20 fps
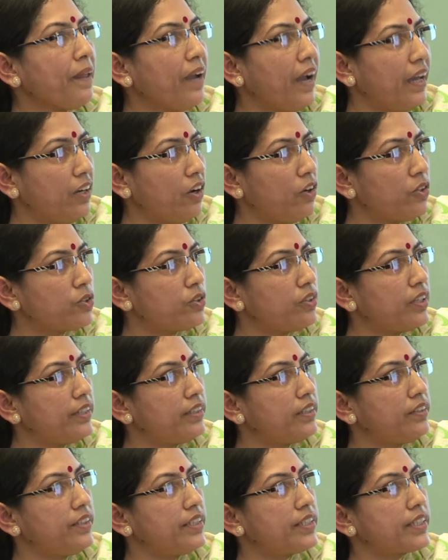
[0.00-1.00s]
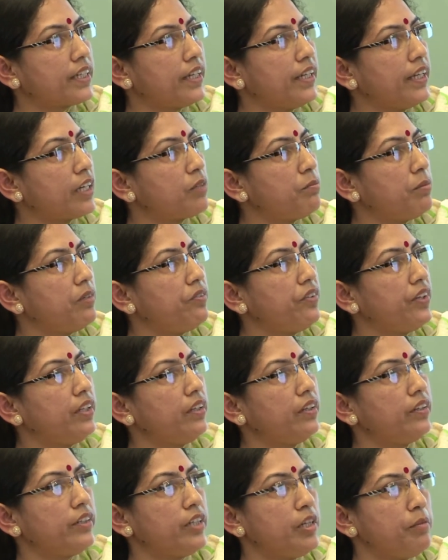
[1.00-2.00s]
And also there is a disconnect
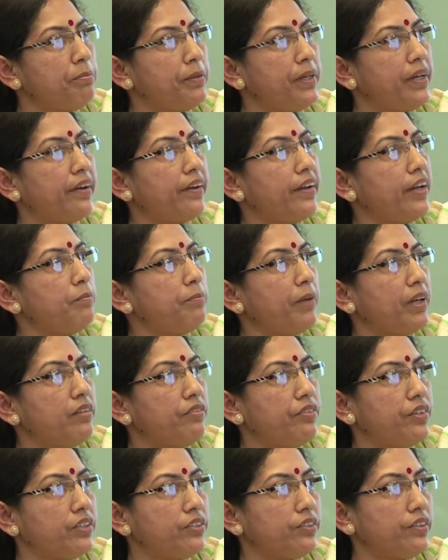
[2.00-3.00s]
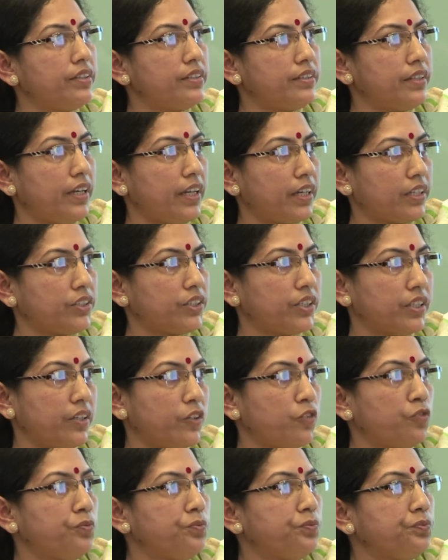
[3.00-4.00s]
between DPR and beneficiary selection.